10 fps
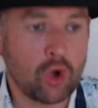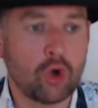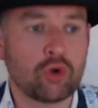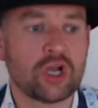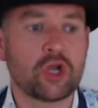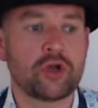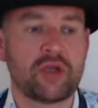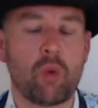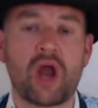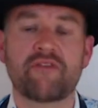Oh,
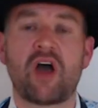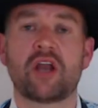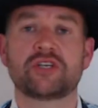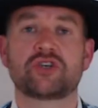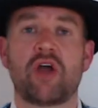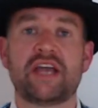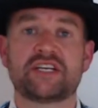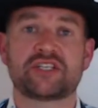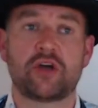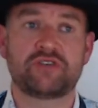Penicillium, one of Ireland's
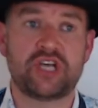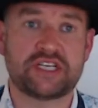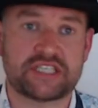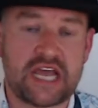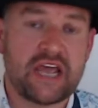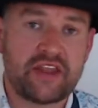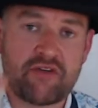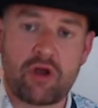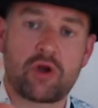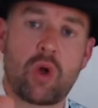greatest soft cheeses. They
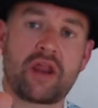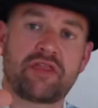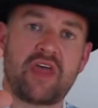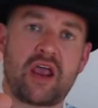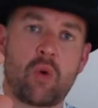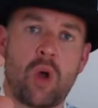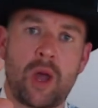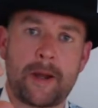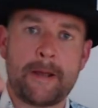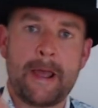run quite a thick
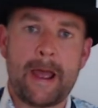one.